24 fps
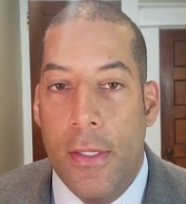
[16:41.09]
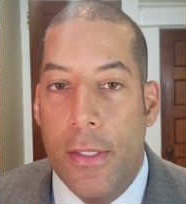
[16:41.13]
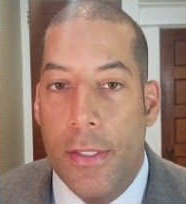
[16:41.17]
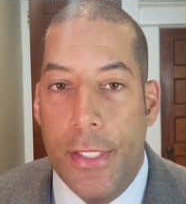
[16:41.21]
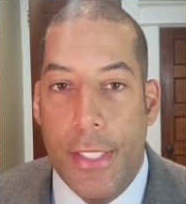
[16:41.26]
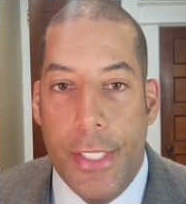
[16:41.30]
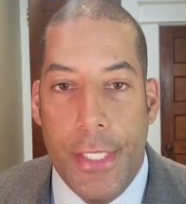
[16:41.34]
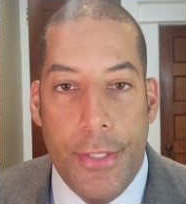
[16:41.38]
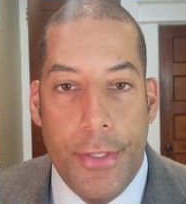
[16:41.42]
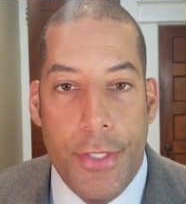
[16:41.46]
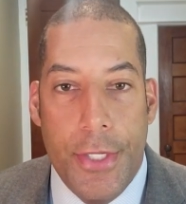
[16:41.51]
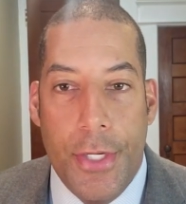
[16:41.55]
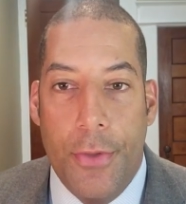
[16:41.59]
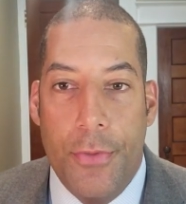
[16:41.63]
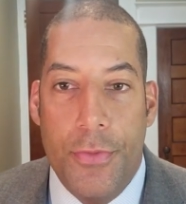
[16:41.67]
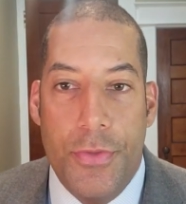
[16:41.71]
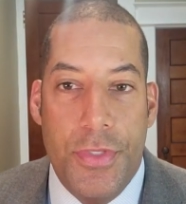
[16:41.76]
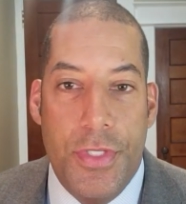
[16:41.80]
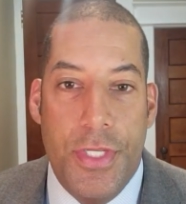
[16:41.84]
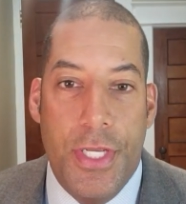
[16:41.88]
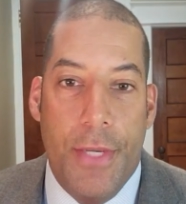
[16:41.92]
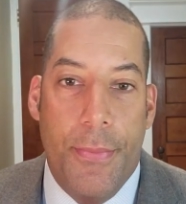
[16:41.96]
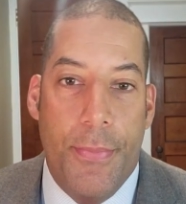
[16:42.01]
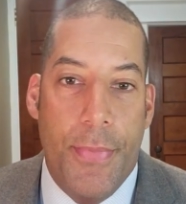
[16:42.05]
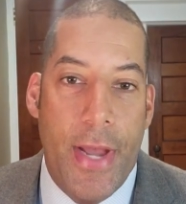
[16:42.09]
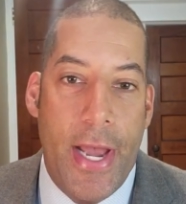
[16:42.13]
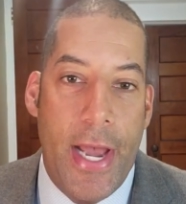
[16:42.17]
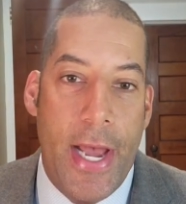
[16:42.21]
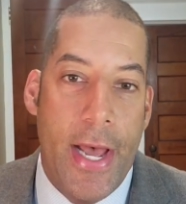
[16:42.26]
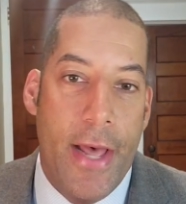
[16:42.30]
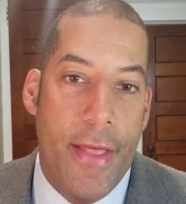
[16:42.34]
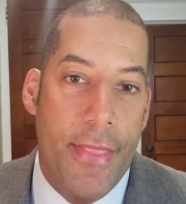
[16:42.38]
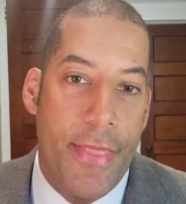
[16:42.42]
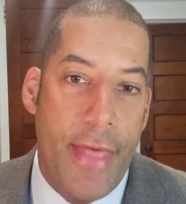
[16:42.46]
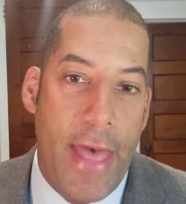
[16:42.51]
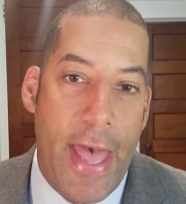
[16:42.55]
you don't see a
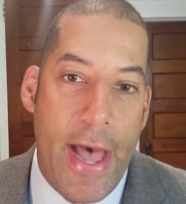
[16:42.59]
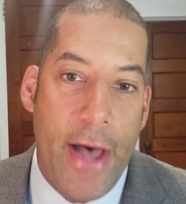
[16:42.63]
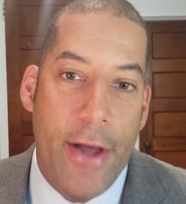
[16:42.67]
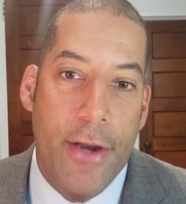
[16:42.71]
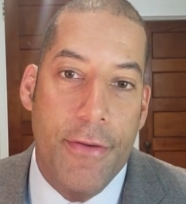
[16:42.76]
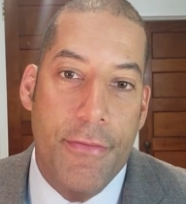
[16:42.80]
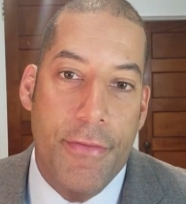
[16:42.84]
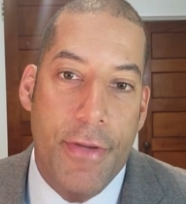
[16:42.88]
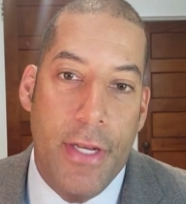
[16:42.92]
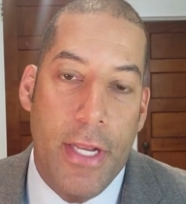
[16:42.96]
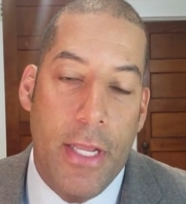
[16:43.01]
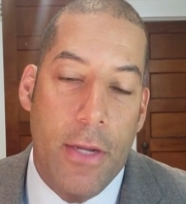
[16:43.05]
path out of it.